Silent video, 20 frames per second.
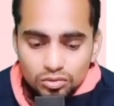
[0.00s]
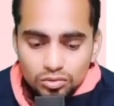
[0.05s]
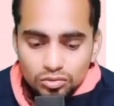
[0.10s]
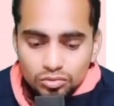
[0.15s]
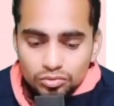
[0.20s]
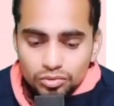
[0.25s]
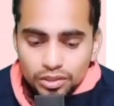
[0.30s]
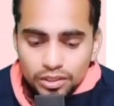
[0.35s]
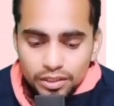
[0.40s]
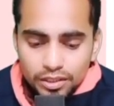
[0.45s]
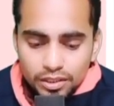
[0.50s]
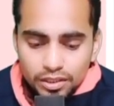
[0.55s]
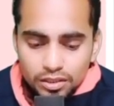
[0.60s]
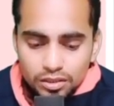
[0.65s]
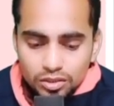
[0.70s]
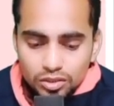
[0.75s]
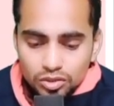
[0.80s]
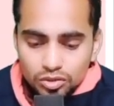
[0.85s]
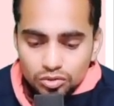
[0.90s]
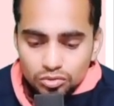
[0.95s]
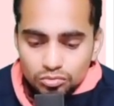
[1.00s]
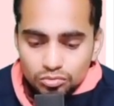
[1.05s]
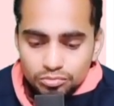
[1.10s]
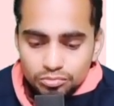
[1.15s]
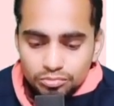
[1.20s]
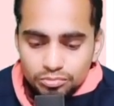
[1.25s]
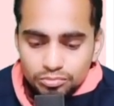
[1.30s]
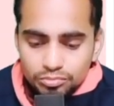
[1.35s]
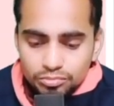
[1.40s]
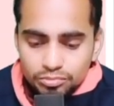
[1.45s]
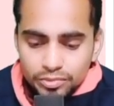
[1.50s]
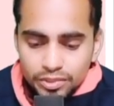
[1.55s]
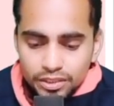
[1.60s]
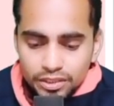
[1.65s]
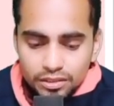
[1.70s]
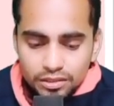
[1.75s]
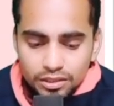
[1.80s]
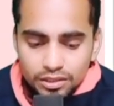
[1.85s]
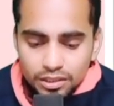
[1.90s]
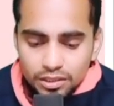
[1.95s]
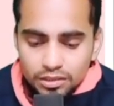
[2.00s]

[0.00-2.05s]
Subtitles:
numeric